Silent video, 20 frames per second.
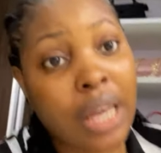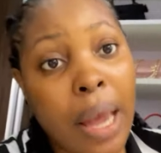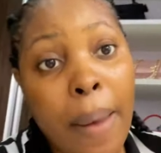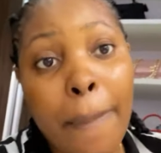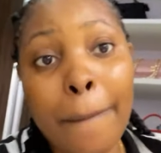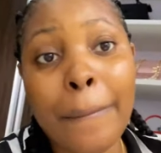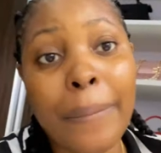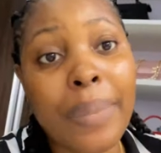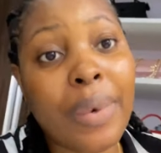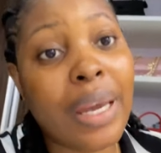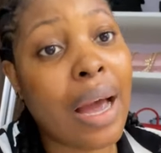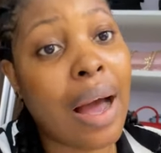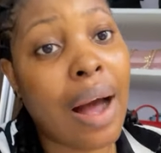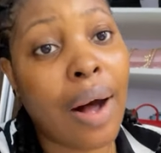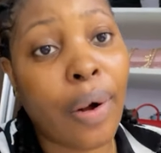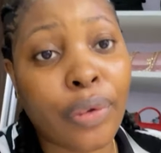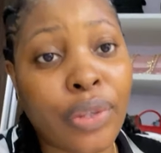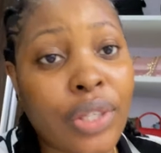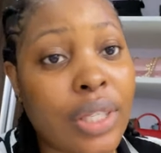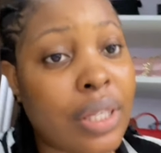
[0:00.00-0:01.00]
help me
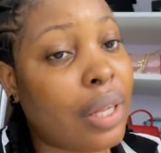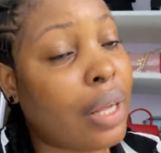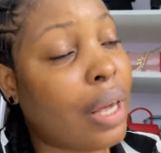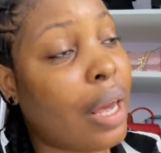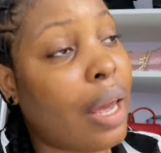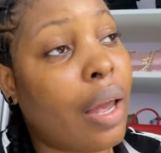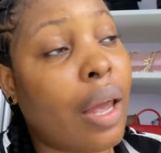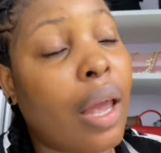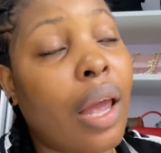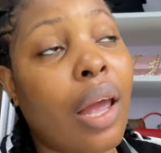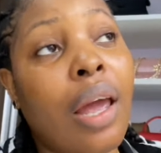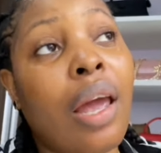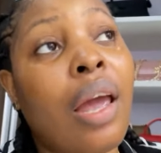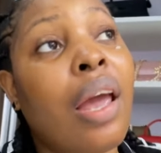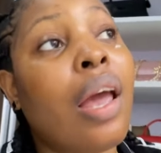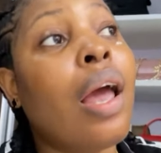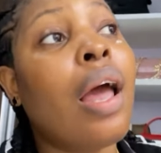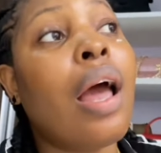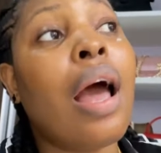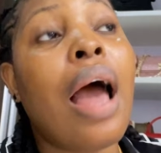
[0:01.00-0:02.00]
out here.
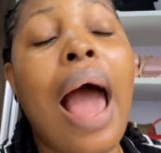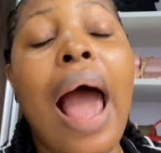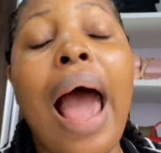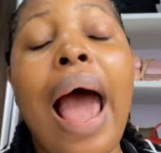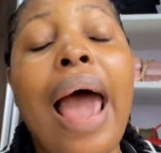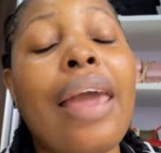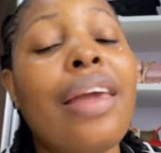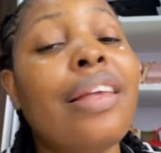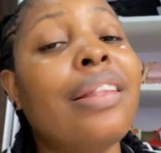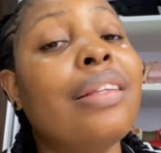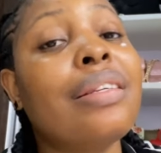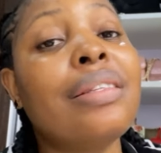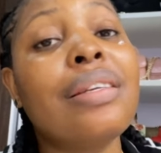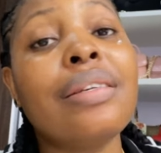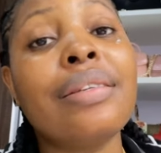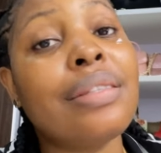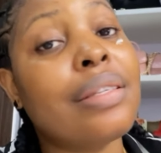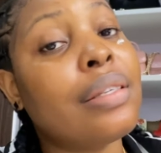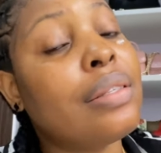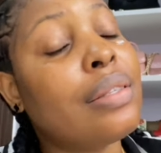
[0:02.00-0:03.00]
I
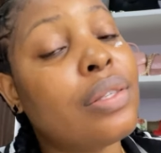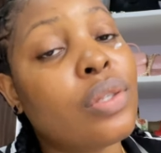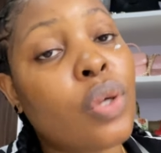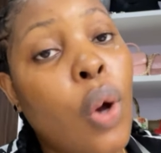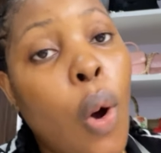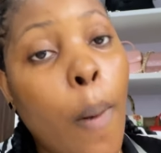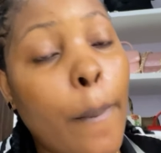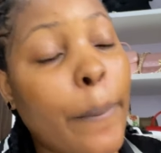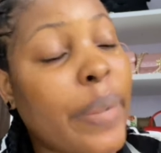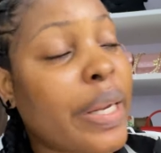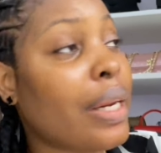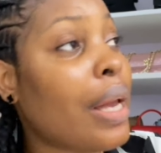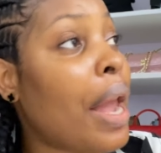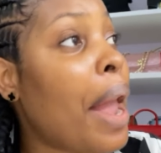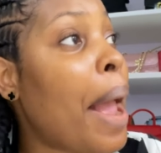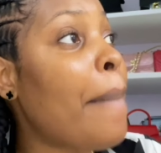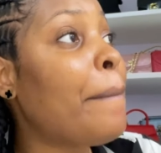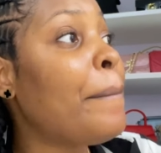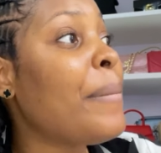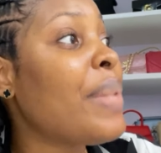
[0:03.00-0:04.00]
didn't see this coming.
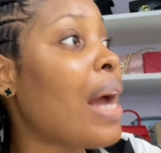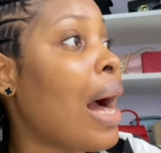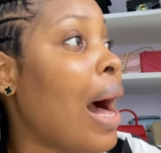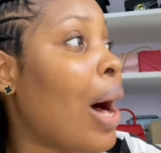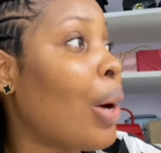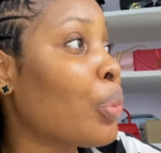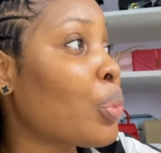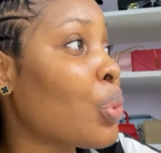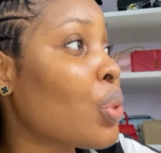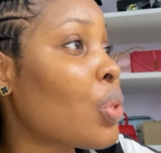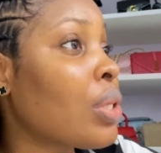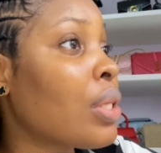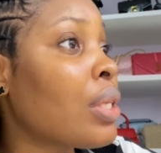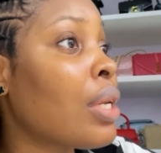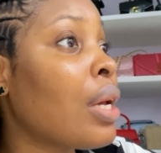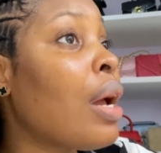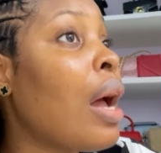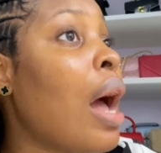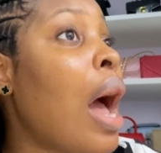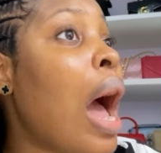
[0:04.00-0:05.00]
Help me out.
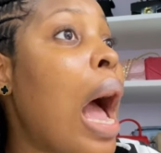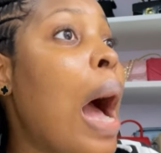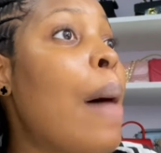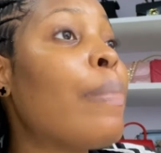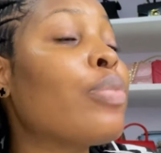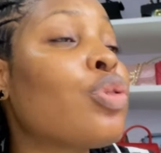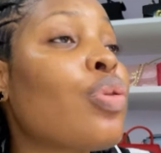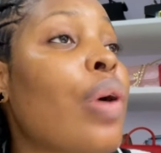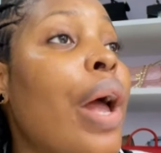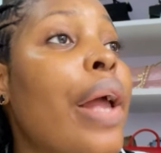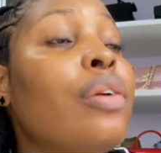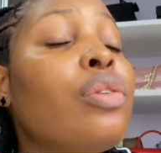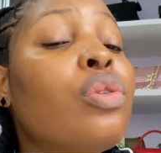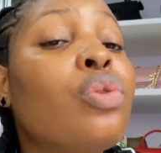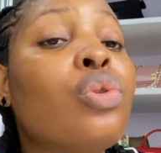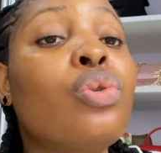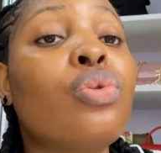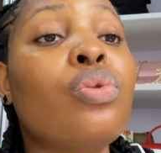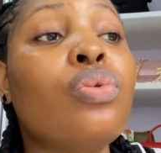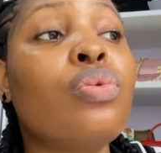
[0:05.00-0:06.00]
I'm trying
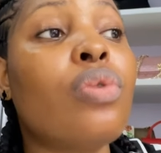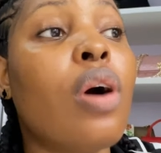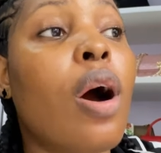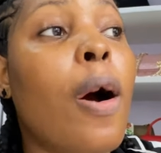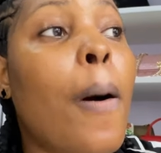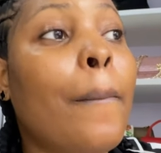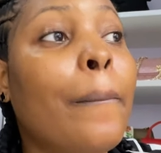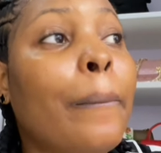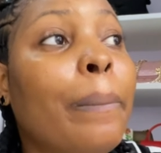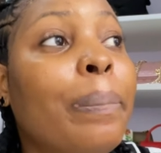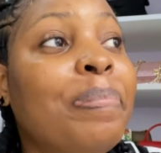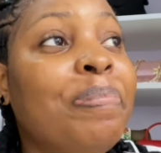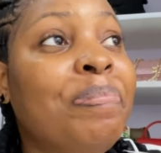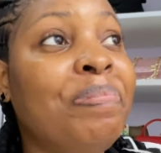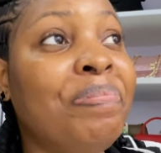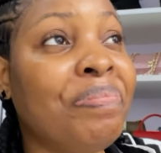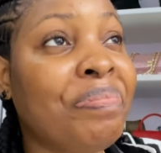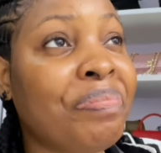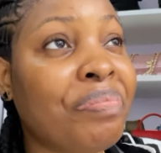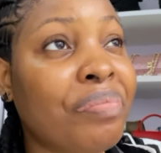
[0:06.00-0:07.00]
to
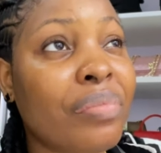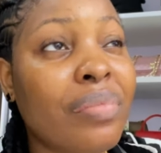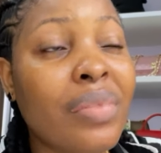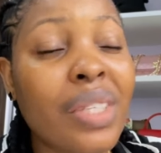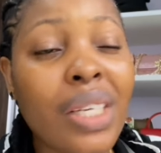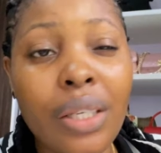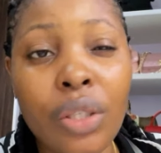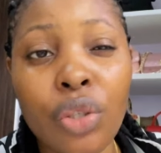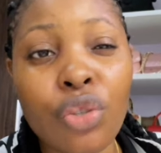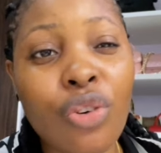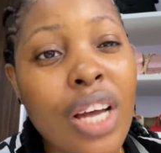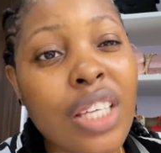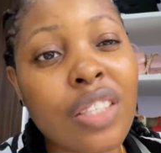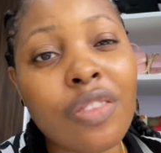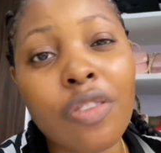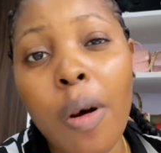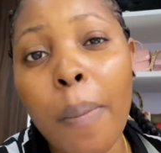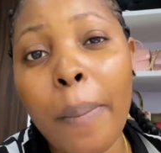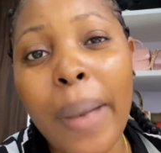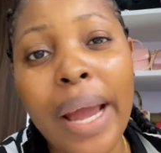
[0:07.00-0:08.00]

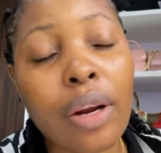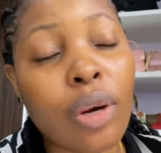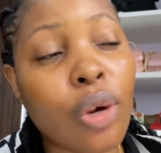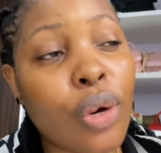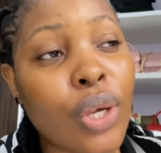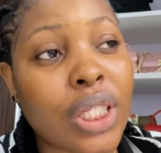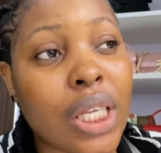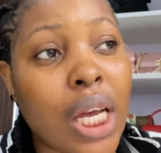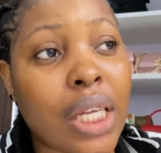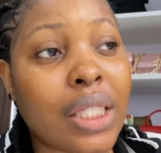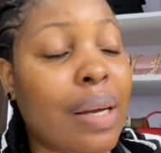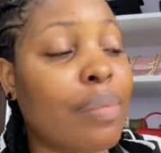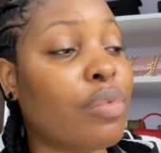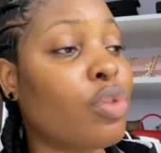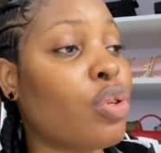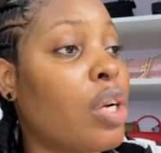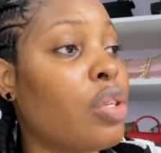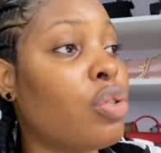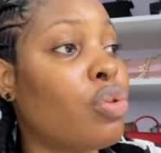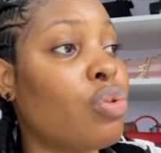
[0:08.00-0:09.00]
transform my closet. I'm
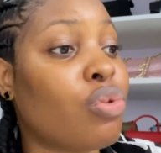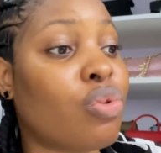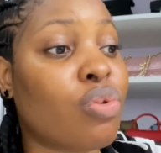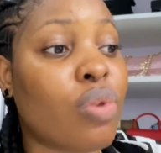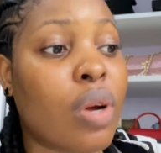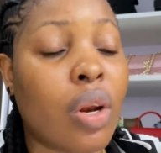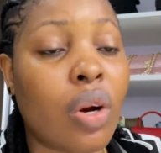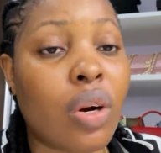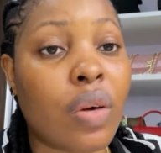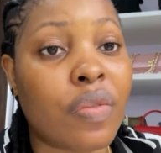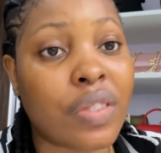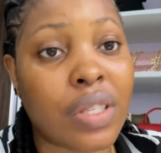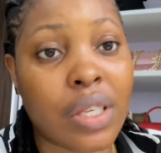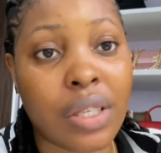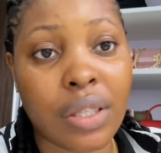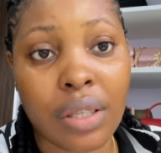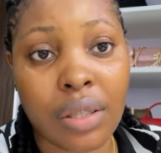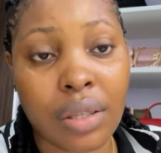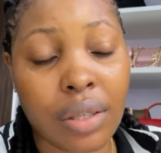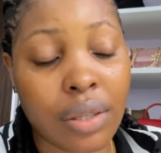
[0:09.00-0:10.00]
trying to do a lot of
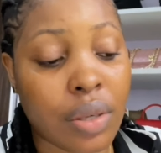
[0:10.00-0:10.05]
things in this